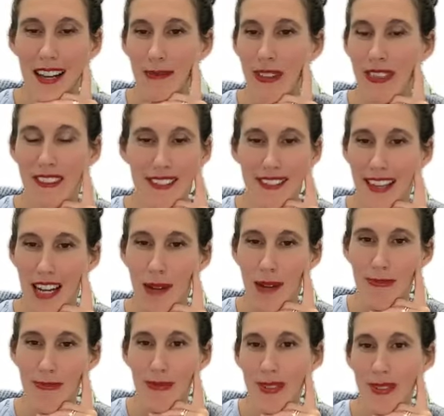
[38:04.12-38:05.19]
um, and the
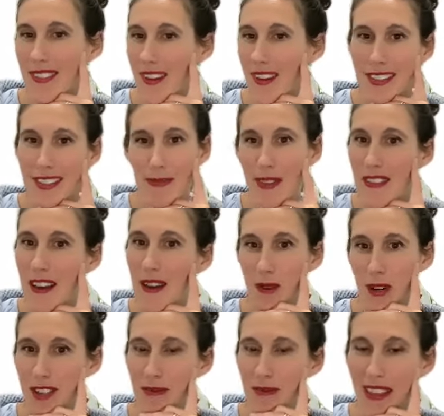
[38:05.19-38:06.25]
setup was not something that
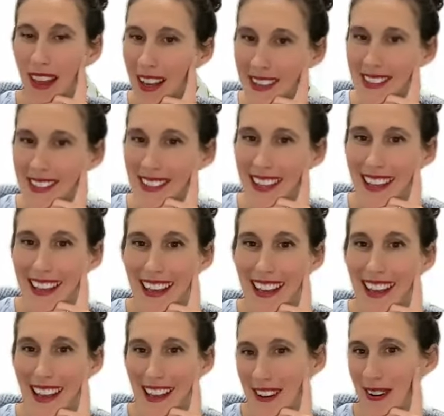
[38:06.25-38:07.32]
worked with us
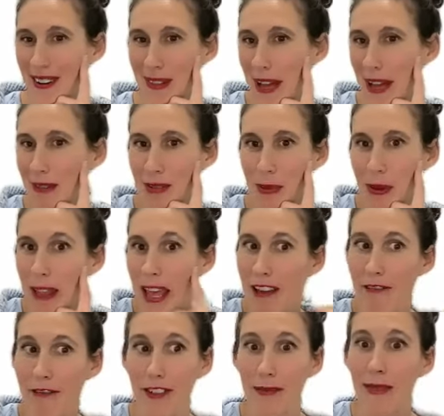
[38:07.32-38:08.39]
and our lives. But
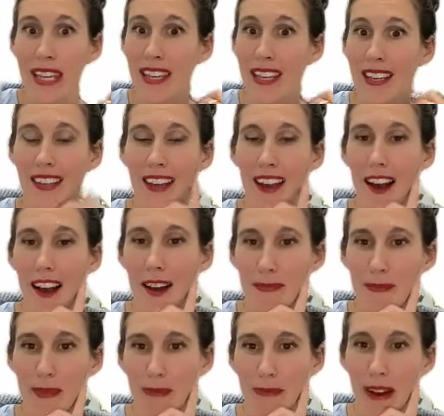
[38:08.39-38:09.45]
like for me
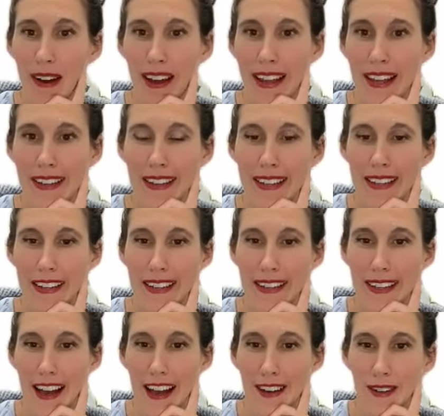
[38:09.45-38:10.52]
um, and my
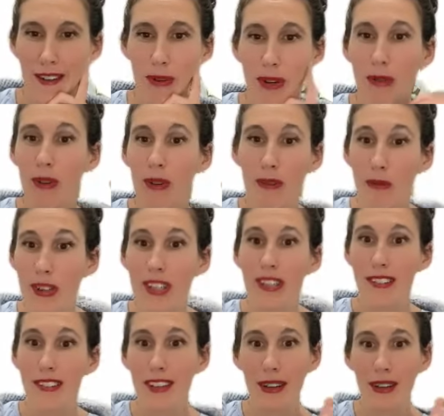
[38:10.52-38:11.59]
uh, we're, we're
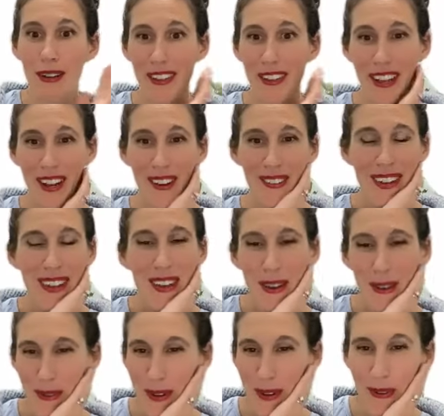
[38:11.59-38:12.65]
real, you, know,
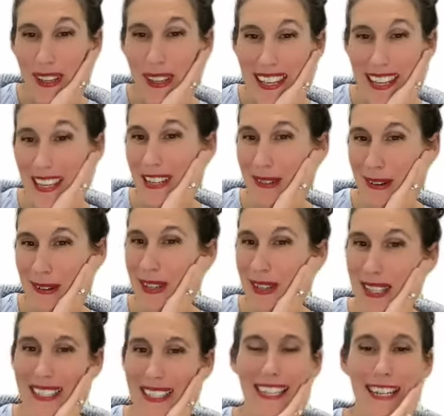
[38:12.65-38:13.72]
we're really here, we're
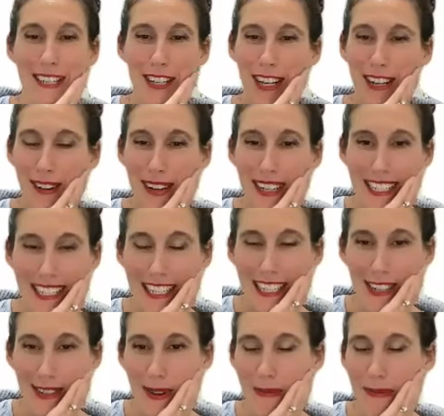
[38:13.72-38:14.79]
really teaching, you know, I
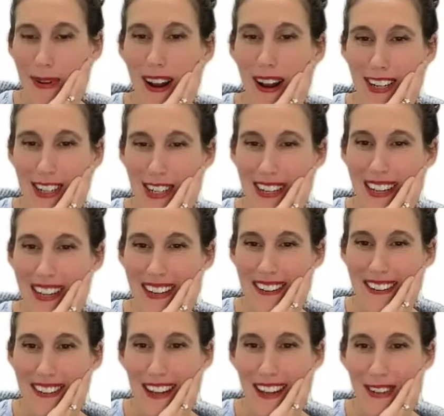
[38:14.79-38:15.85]
teach reproduction
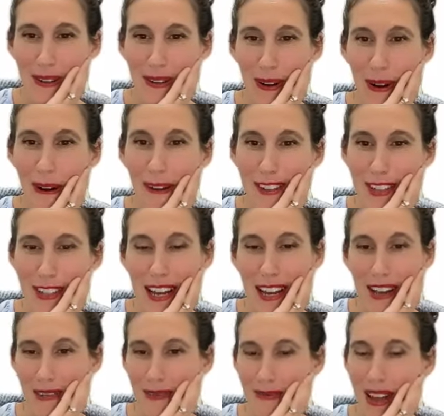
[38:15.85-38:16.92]
and endocrinology.
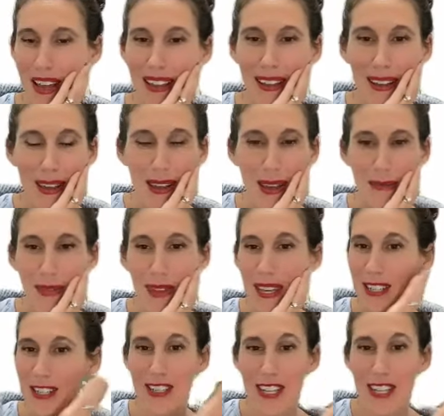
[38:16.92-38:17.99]
I have my
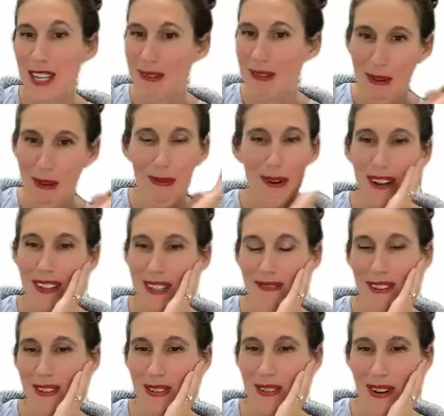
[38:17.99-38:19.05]
PhD in reproductive
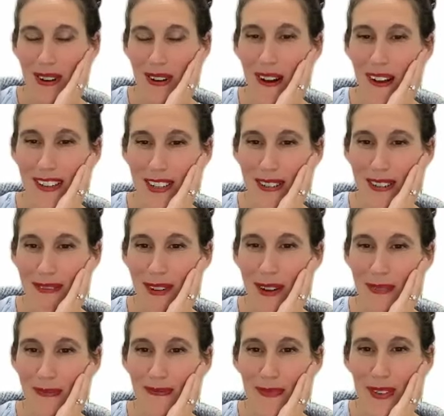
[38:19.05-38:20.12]
endocrinology
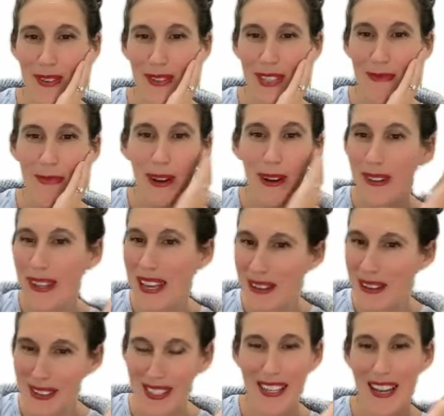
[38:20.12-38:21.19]
from UC Berkeley.
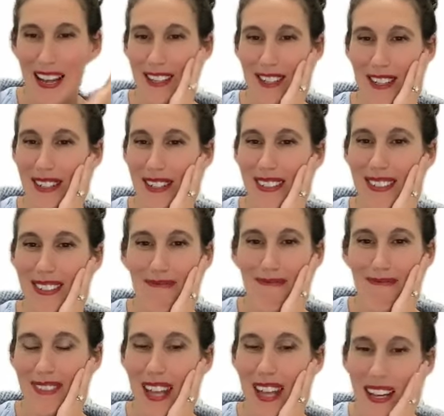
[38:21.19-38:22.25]
I was a National
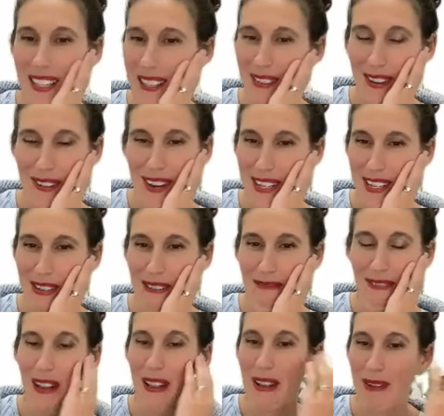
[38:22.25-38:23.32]
Science
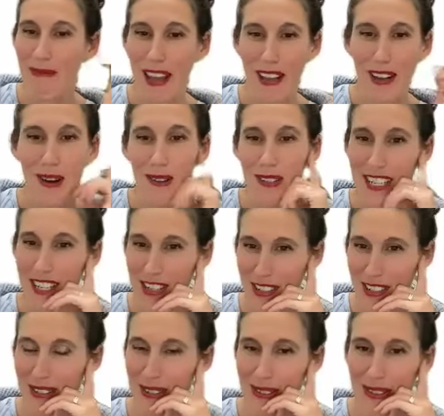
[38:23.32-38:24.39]
Foundation fellow. My
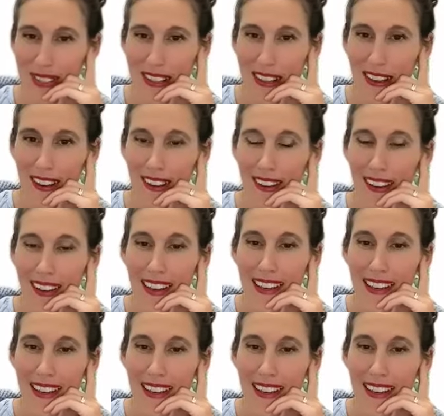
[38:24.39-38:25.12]
co-teacher, who's the